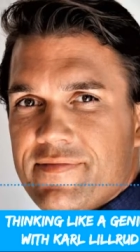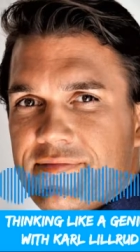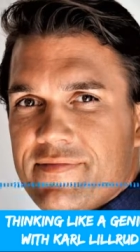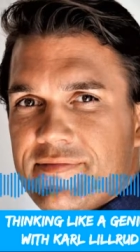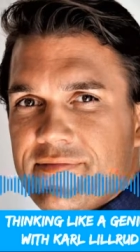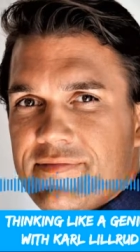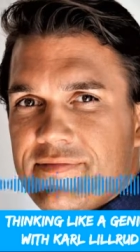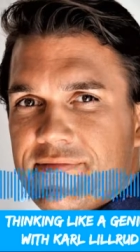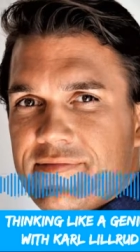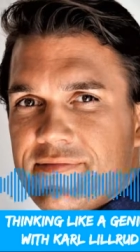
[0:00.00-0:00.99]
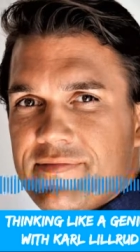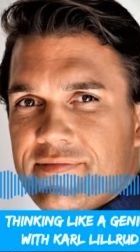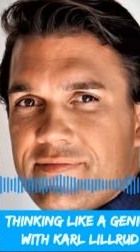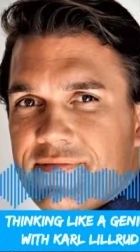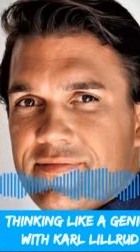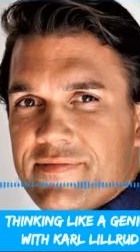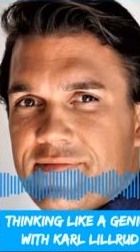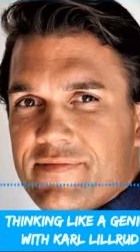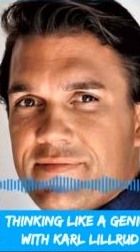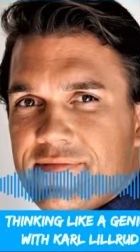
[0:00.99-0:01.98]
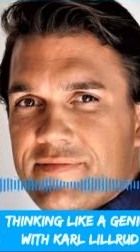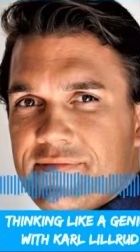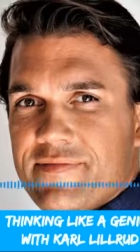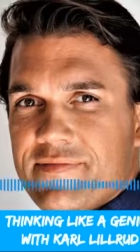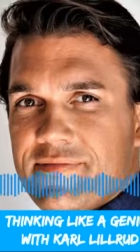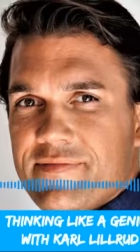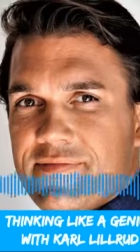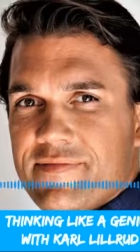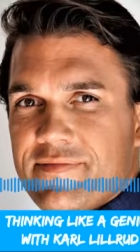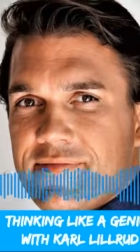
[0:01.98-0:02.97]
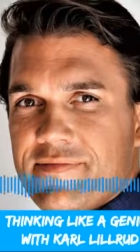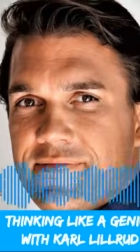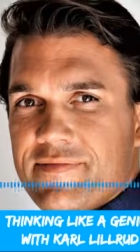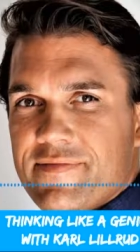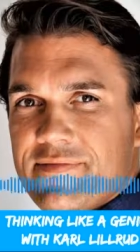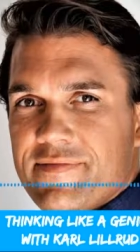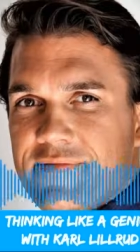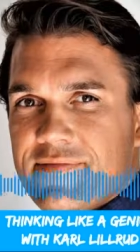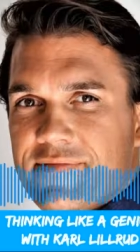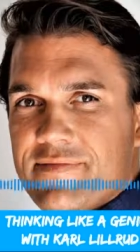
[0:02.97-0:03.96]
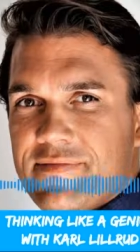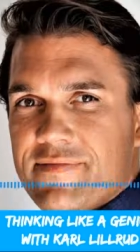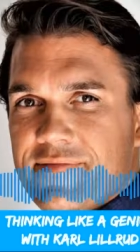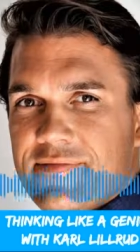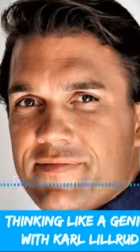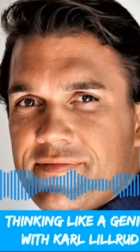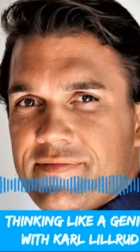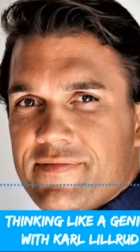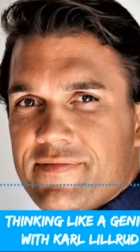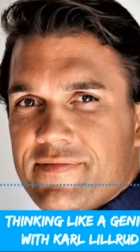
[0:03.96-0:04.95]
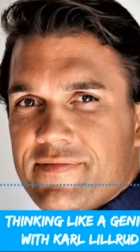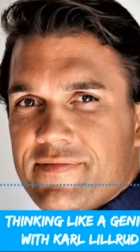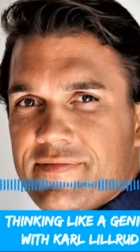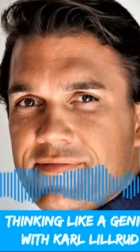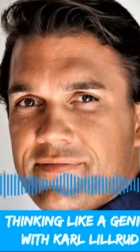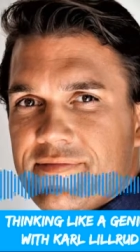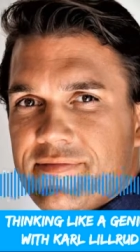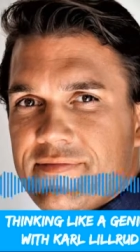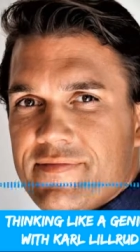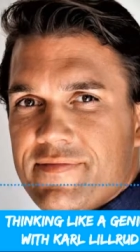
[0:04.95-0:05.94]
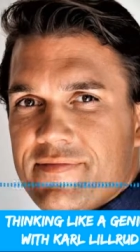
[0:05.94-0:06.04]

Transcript: if you say that this wall fixed bottle opener can actually open cans, it can open uh,